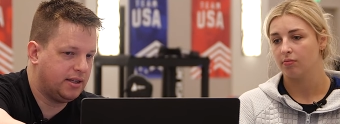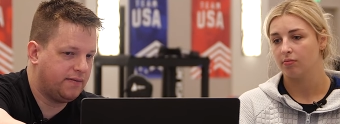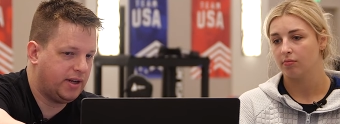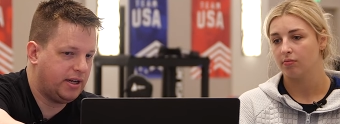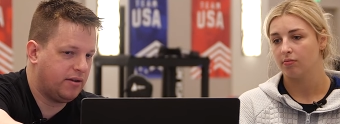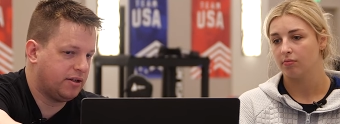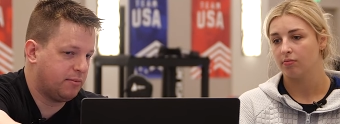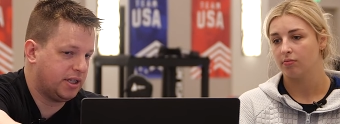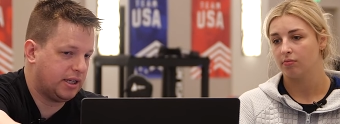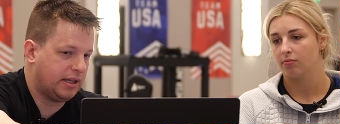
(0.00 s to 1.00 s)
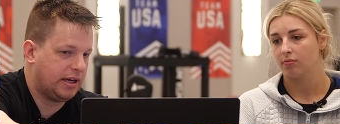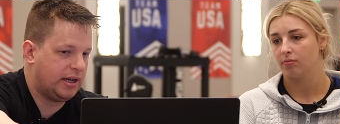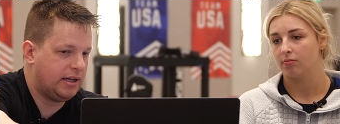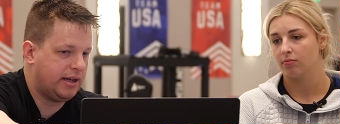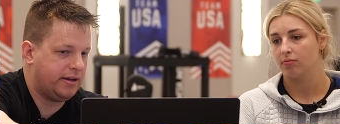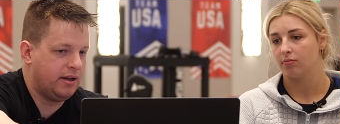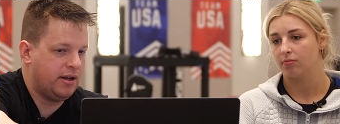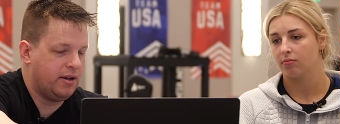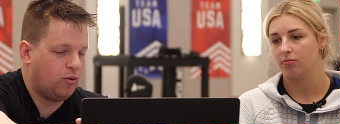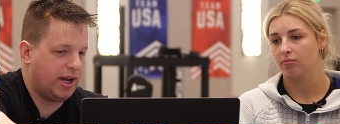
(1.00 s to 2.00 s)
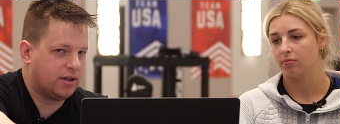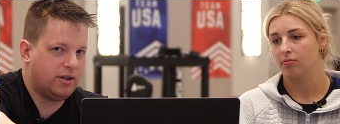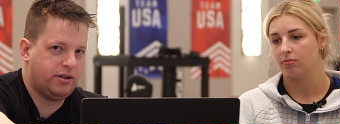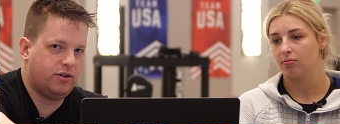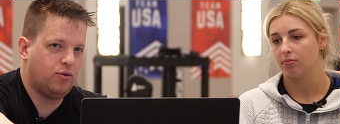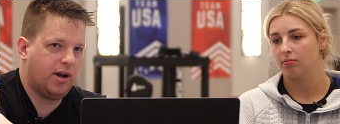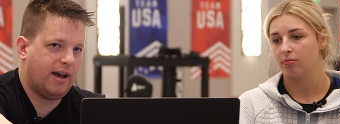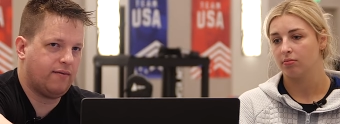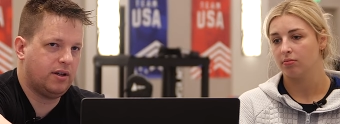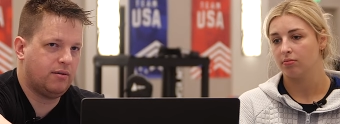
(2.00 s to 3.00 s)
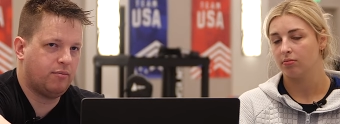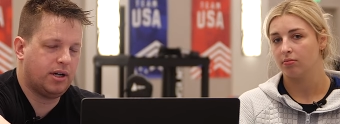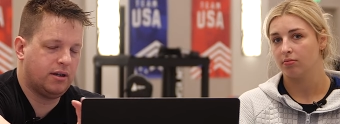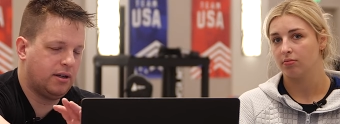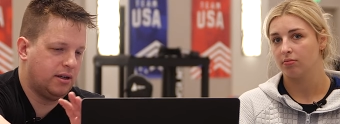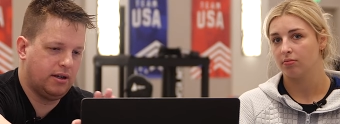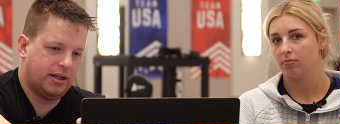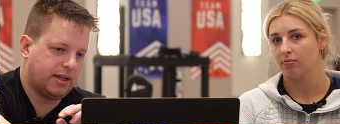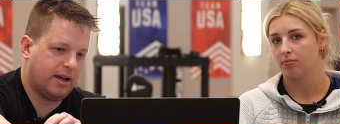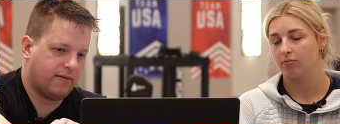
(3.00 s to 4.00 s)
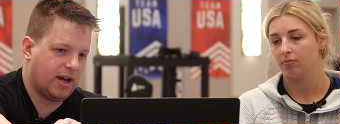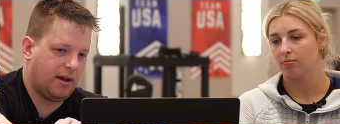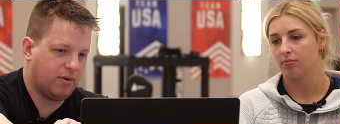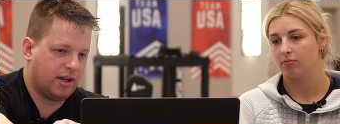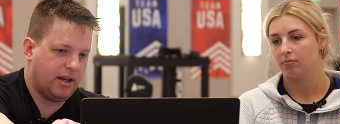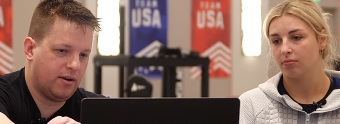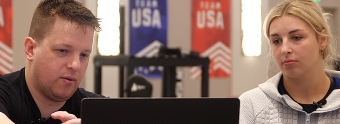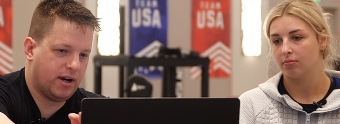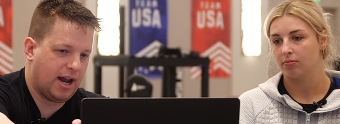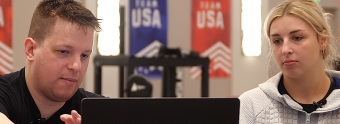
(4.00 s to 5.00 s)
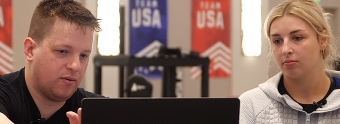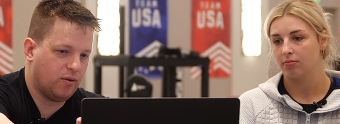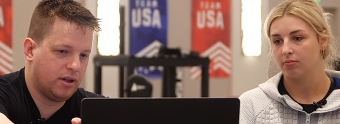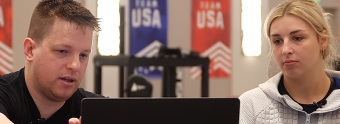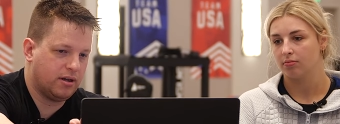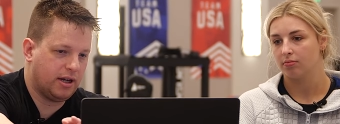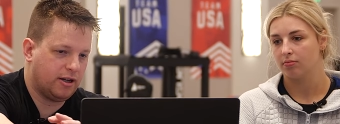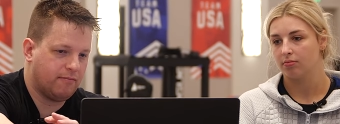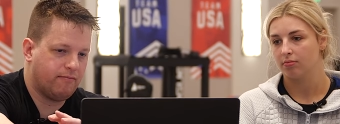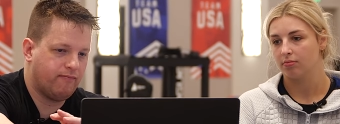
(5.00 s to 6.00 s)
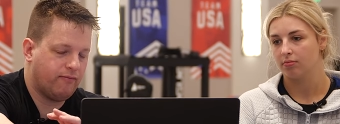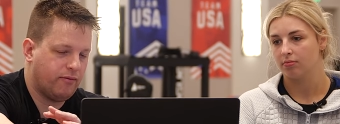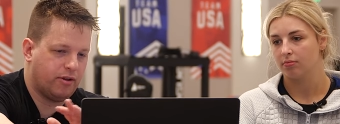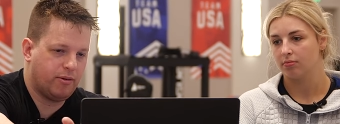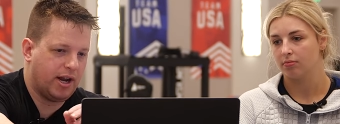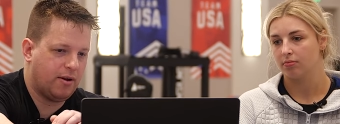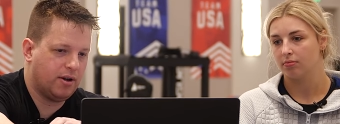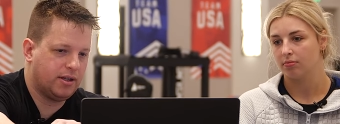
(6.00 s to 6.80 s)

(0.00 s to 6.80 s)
Speaker 1: This video is missing the ninety-eight. We actually do have it, but it's kind of complicated what happened with it. Um, but anyway,